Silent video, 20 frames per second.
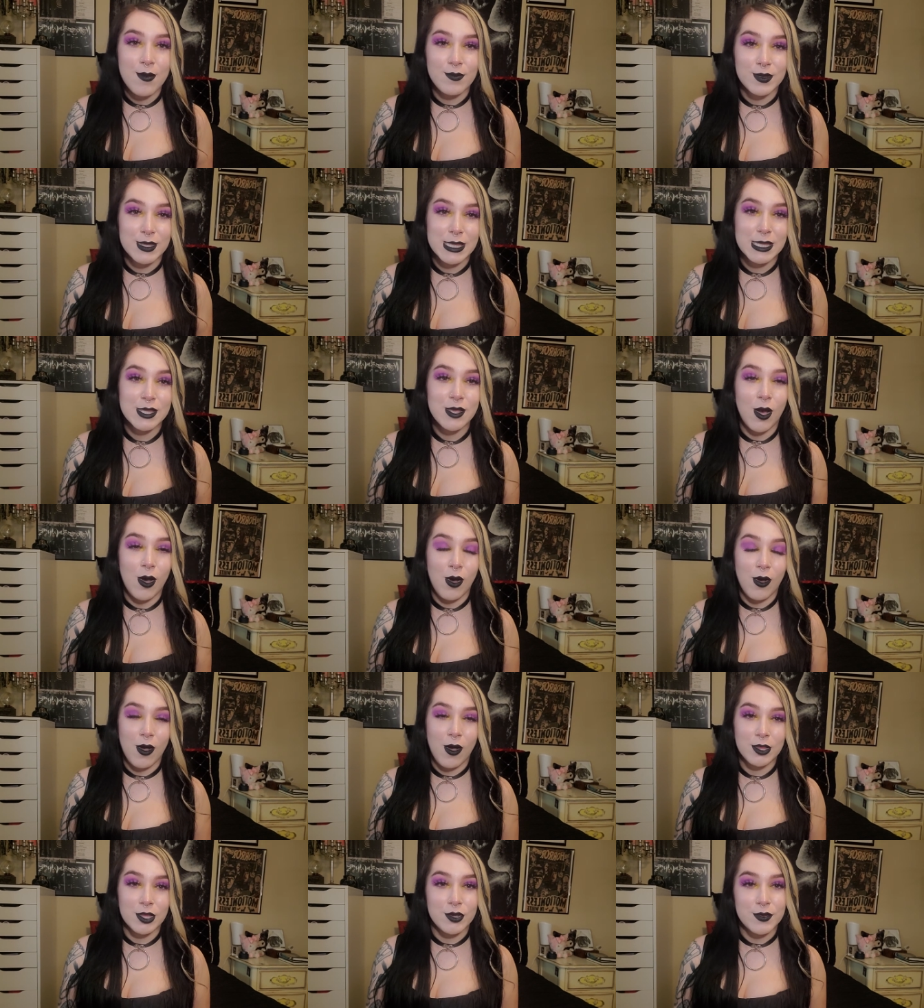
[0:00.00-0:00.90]
this is All
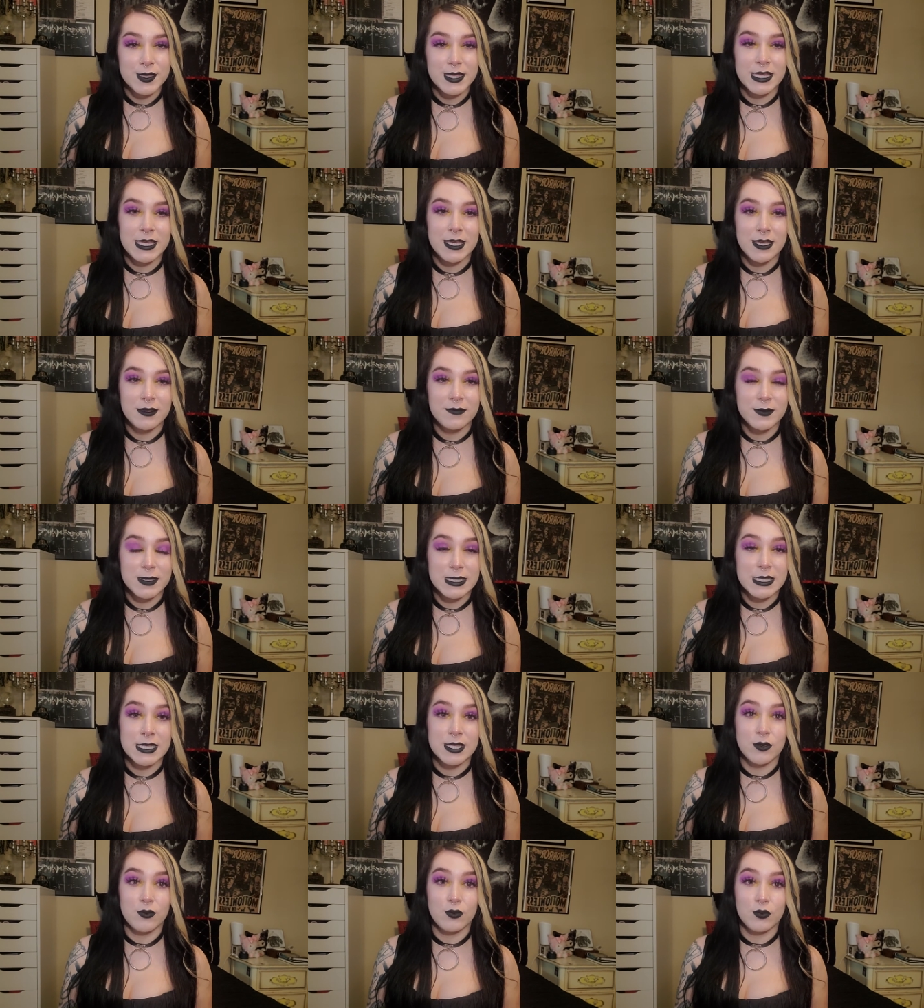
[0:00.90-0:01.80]
Hallows Eve. This
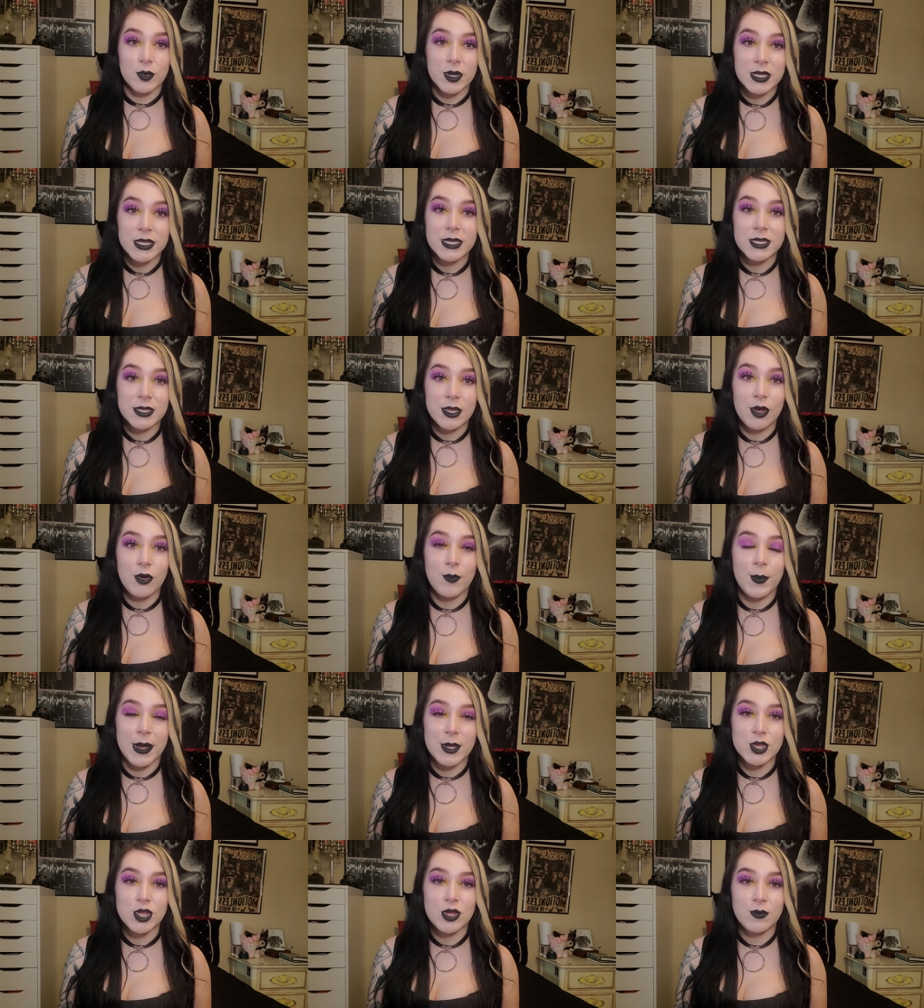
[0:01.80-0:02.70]
is a really low
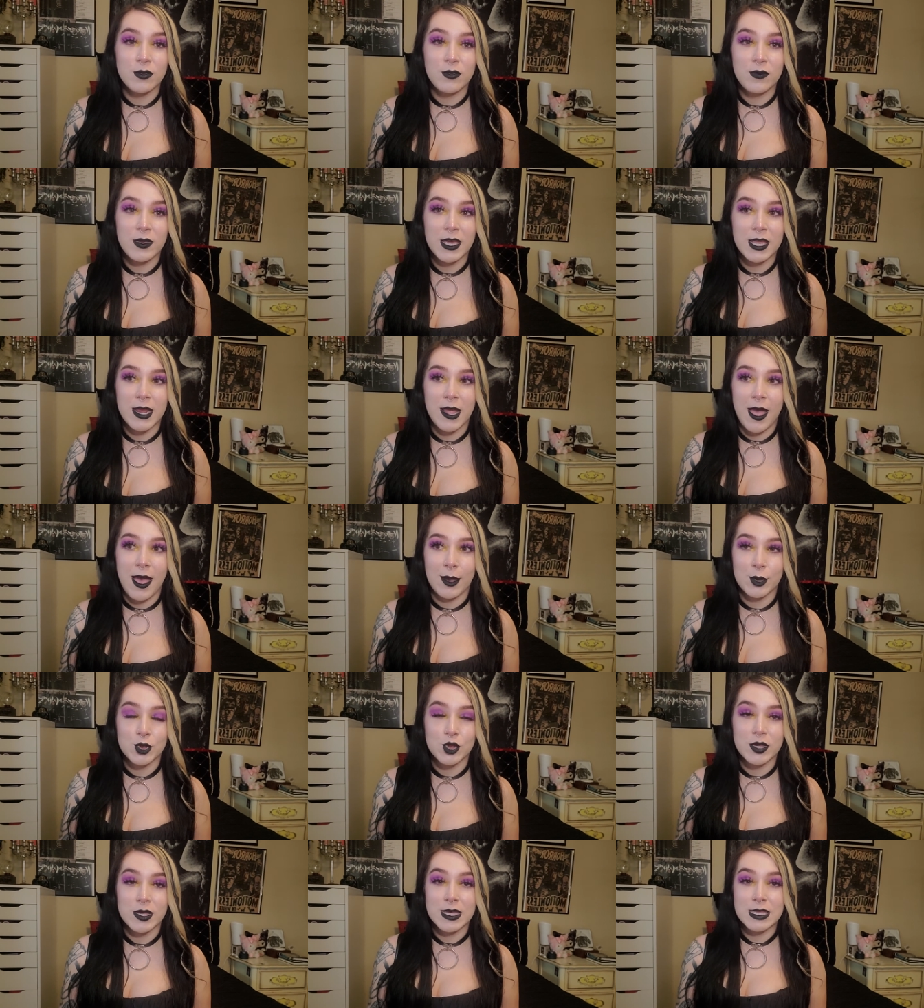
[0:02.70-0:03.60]
budget movie and it
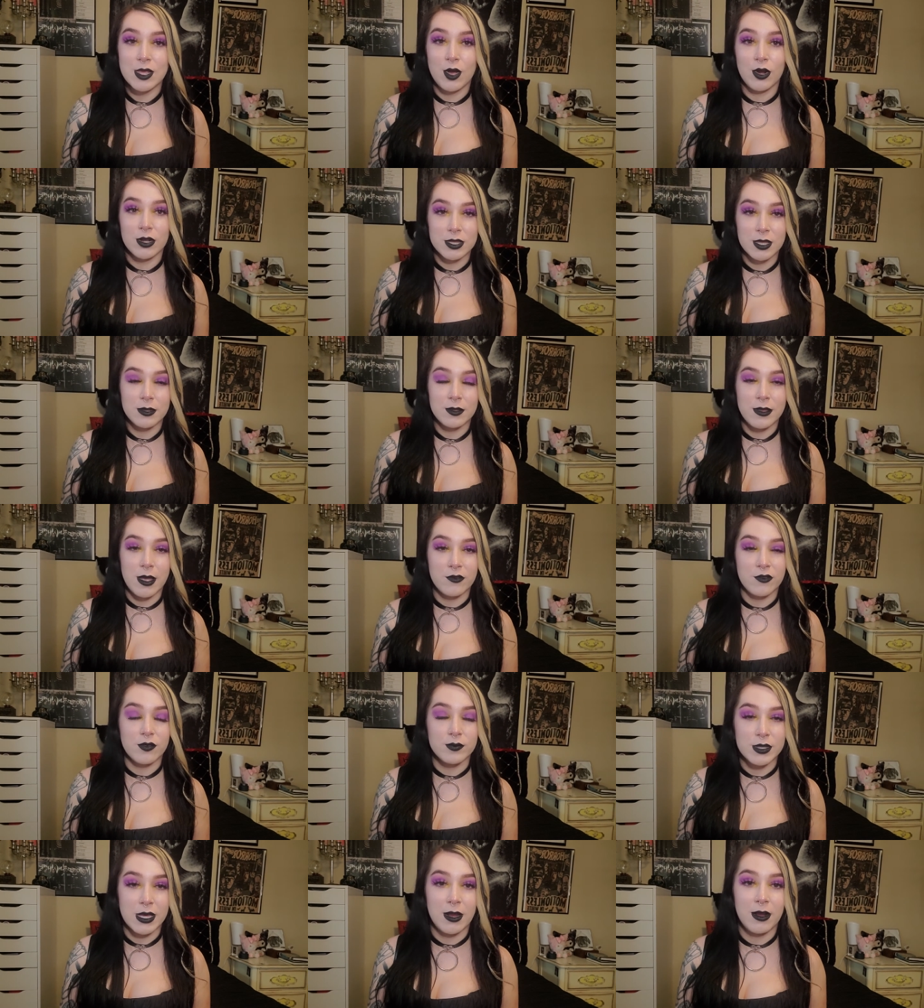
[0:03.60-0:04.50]
actually has Art the Clown
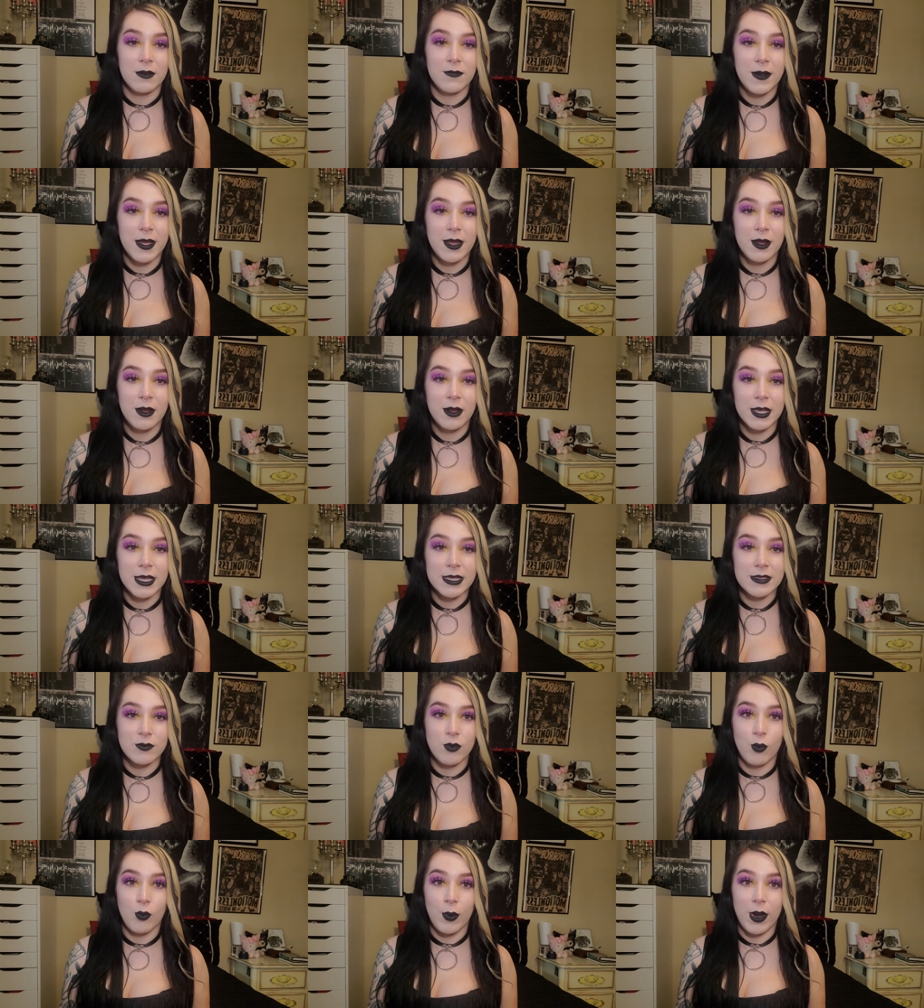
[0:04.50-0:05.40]
from Terrifier.
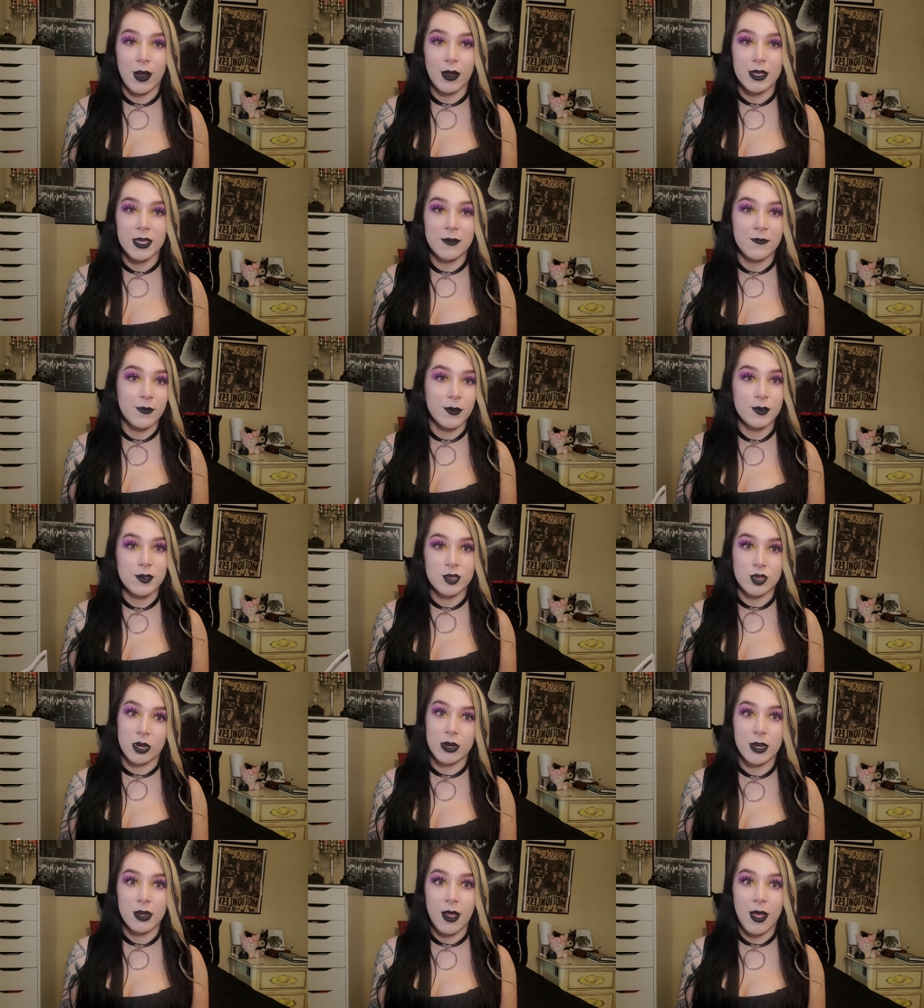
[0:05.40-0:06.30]
It's where he first
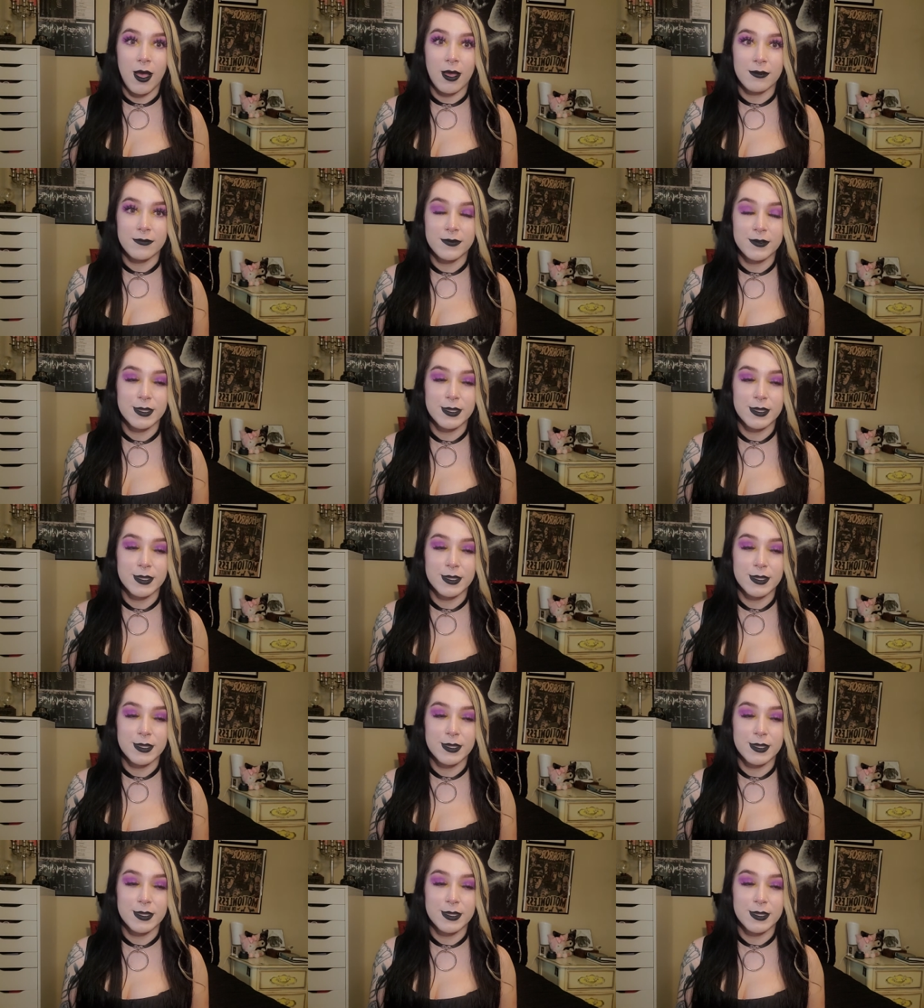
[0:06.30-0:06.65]
started off.